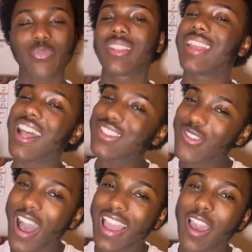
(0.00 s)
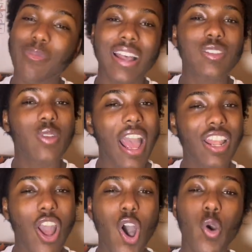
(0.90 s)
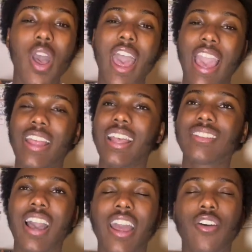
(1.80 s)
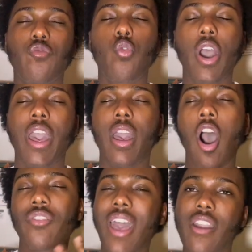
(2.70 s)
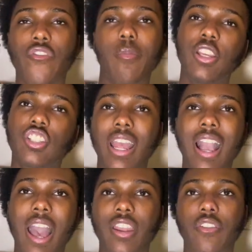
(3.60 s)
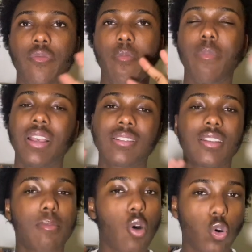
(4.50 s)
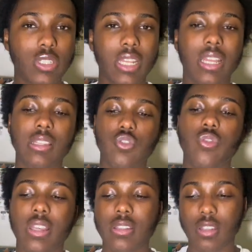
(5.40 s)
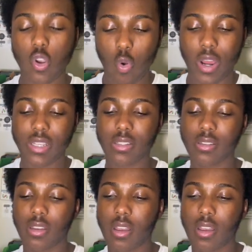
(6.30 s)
That's who I am. That's what I know. And that's kind of what all that information I kind of mixed and molded into this course.